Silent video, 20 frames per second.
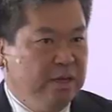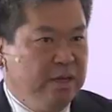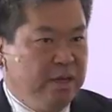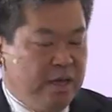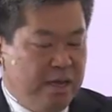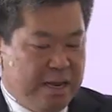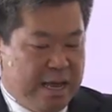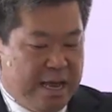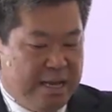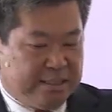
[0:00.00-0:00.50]

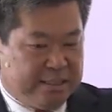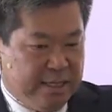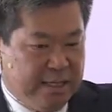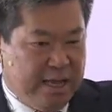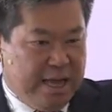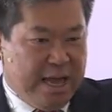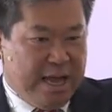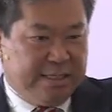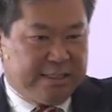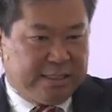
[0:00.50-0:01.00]
And as,
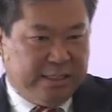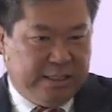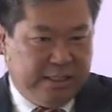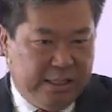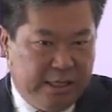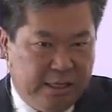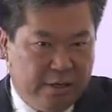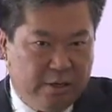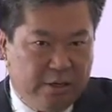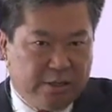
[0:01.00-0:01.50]
as the
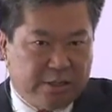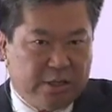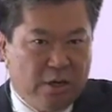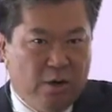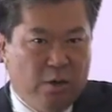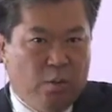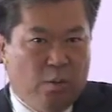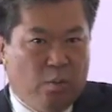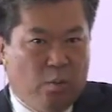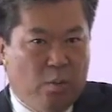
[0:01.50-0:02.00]
years
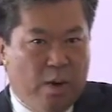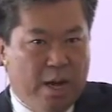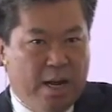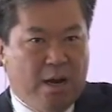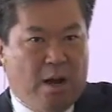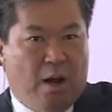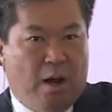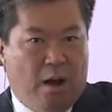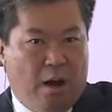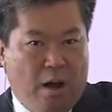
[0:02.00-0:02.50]
went
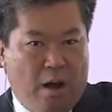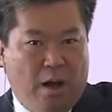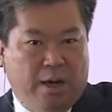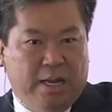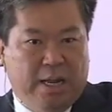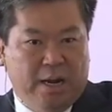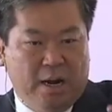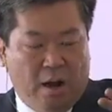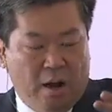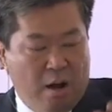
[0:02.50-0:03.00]
on
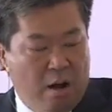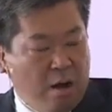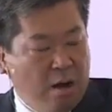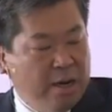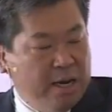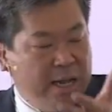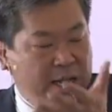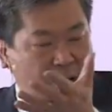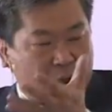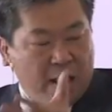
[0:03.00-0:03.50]
and on
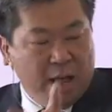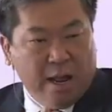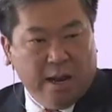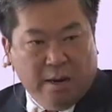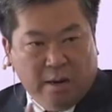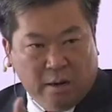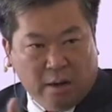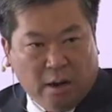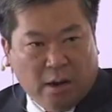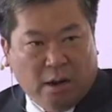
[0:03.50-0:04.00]
and,
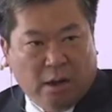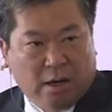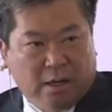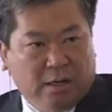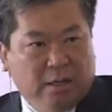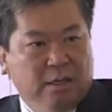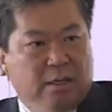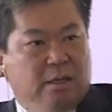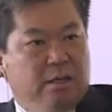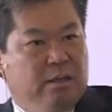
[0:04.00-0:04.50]
on and on,
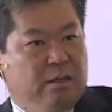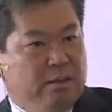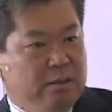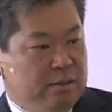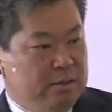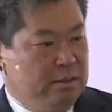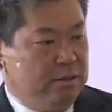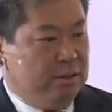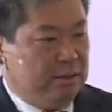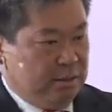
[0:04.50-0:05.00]

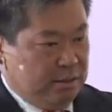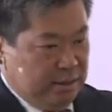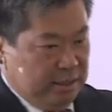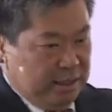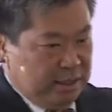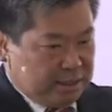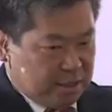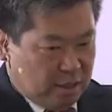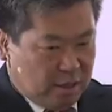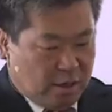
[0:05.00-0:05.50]

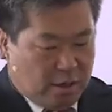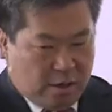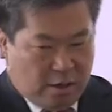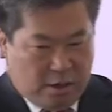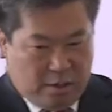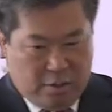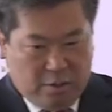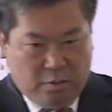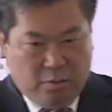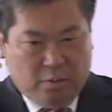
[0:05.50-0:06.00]
his
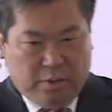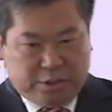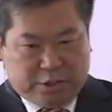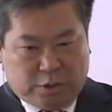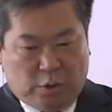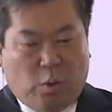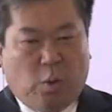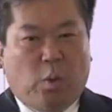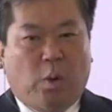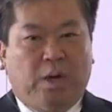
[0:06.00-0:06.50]
heart was
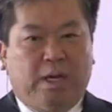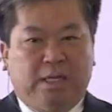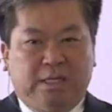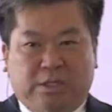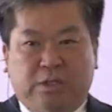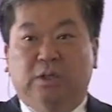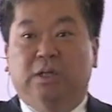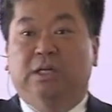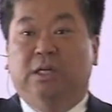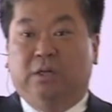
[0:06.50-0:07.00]
torn
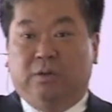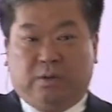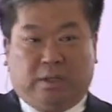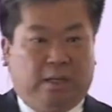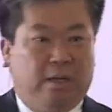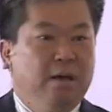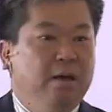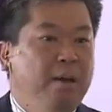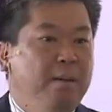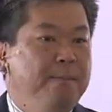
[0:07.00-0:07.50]
into literally
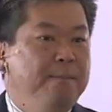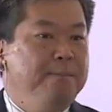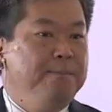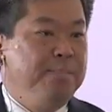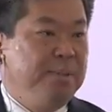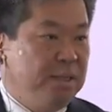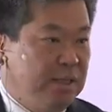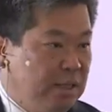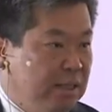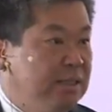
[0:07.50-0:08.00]

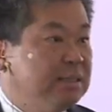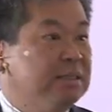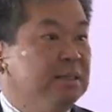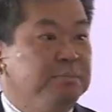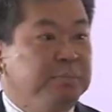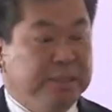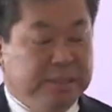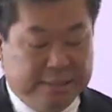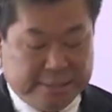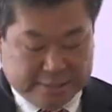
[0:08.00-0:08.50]
millions of
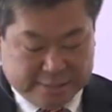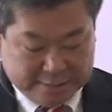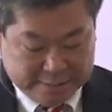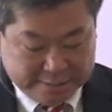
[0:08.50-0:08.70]
pieces.